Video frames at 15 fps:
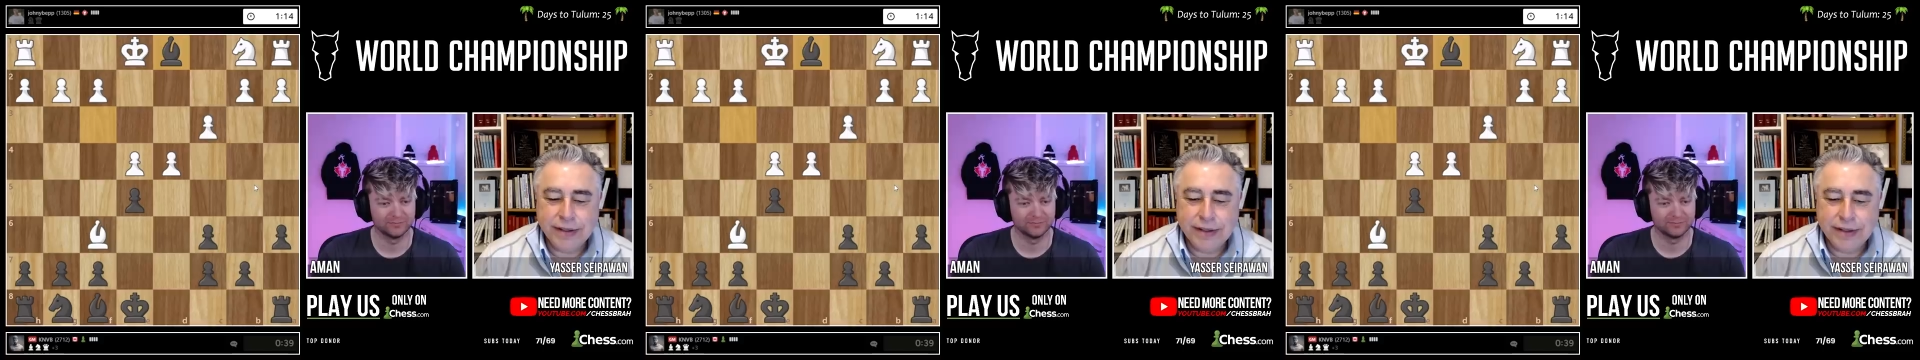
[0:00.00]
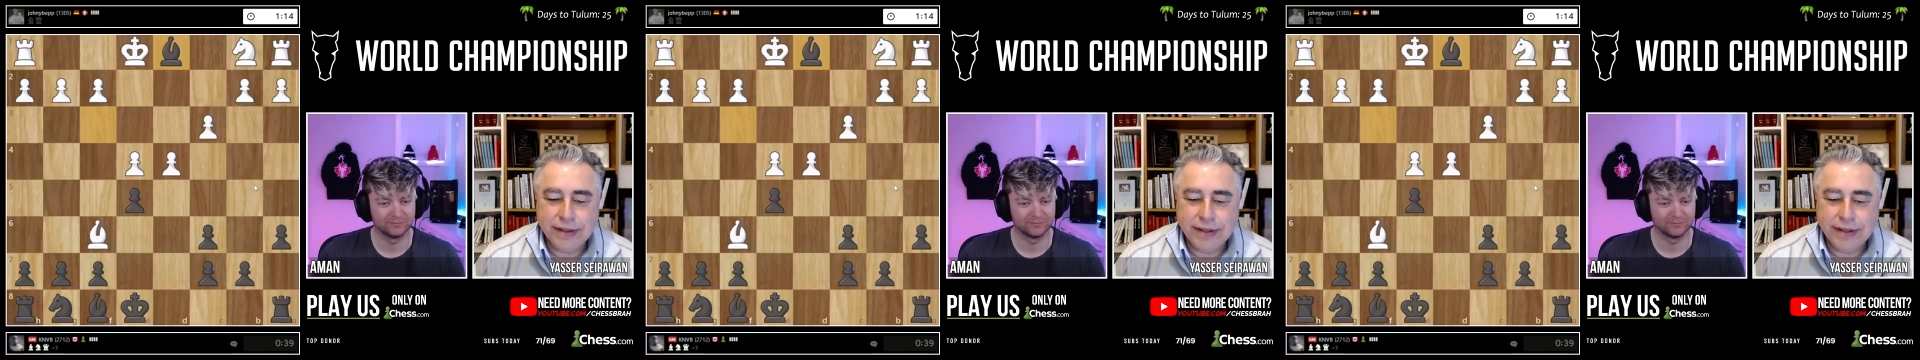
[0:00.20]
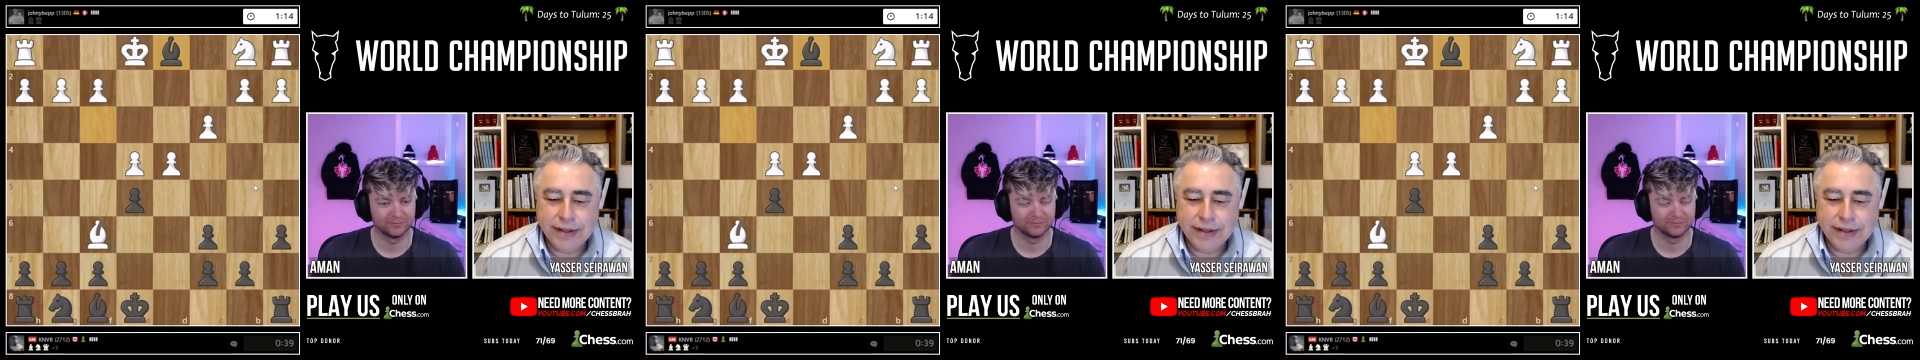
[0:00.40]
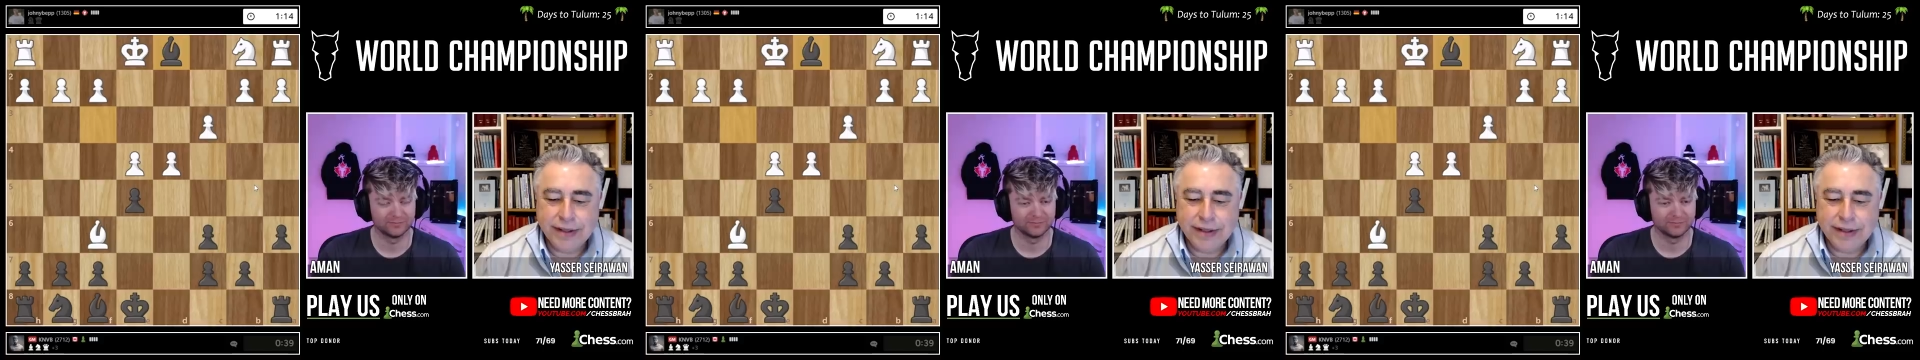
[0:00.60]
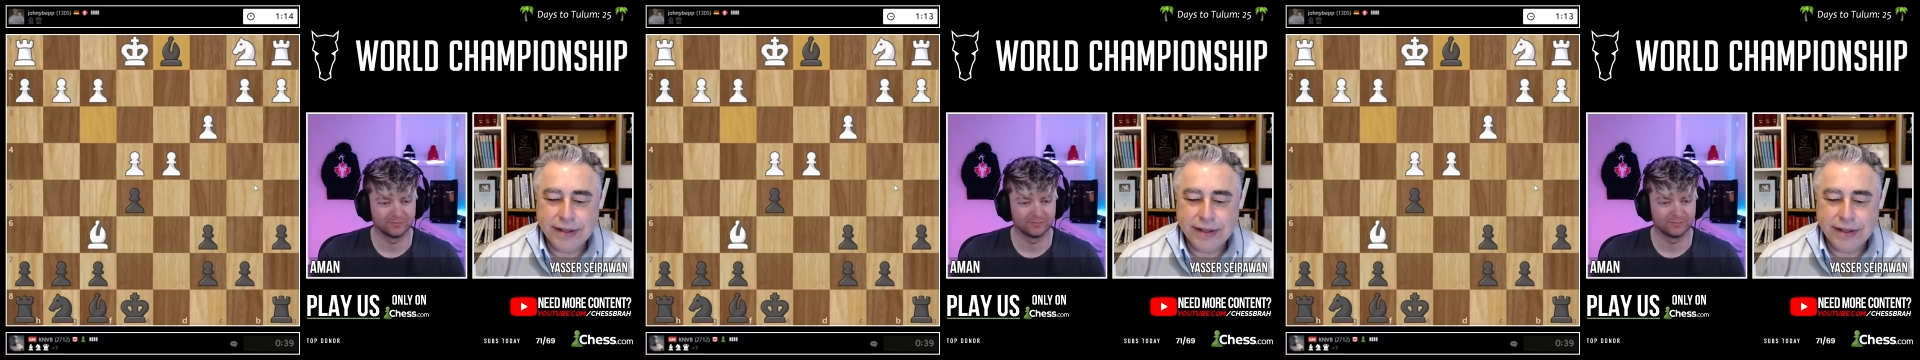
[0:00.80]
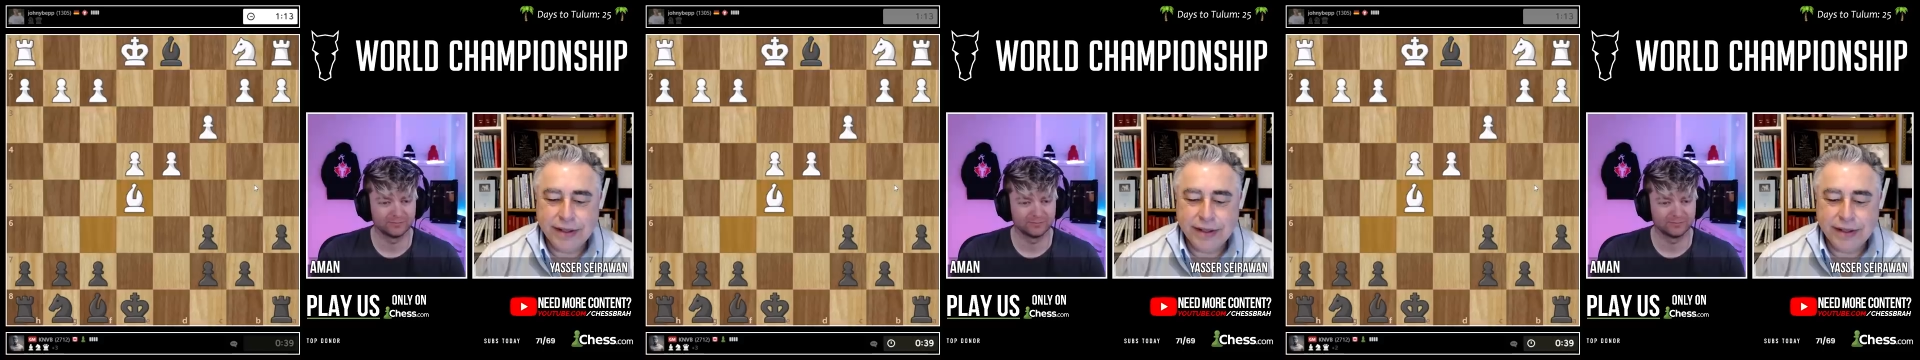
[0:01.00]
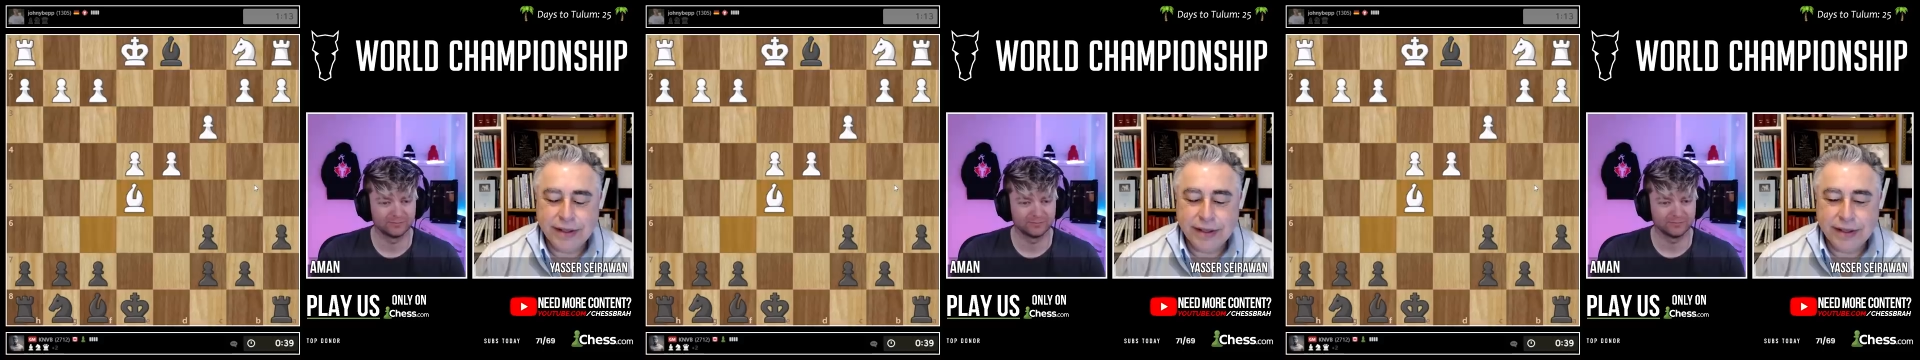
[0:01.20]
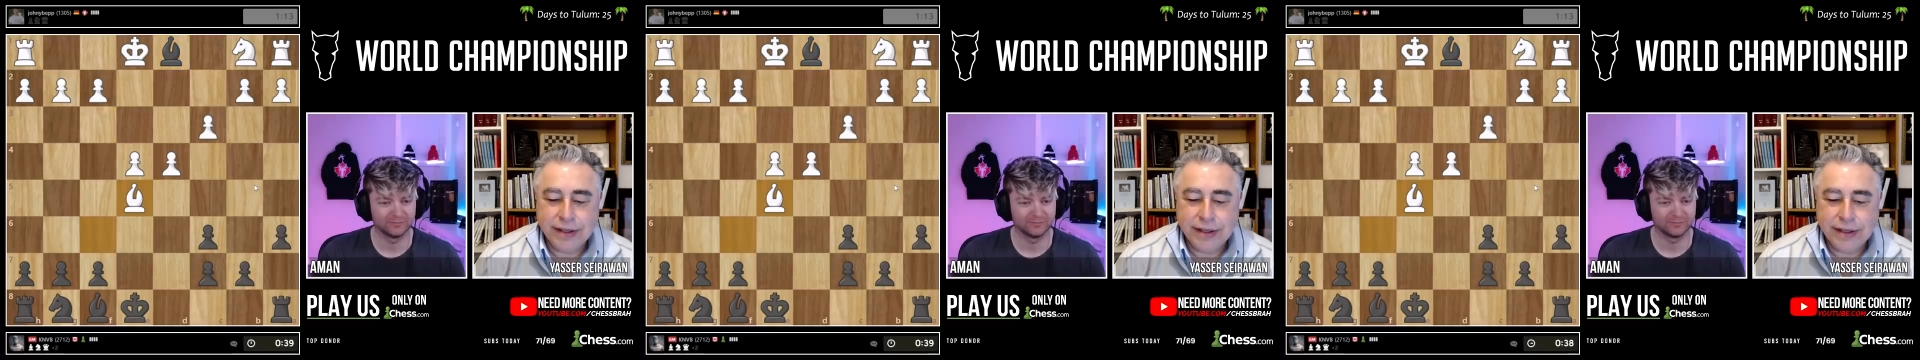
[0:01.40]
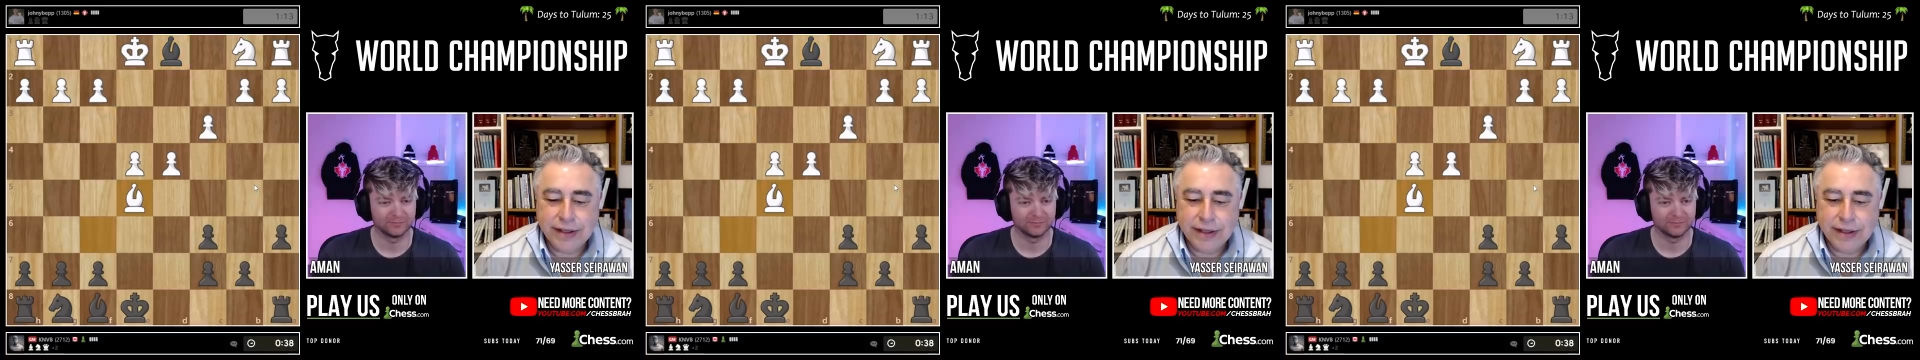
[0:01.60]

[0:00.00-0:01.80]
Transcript: (silence)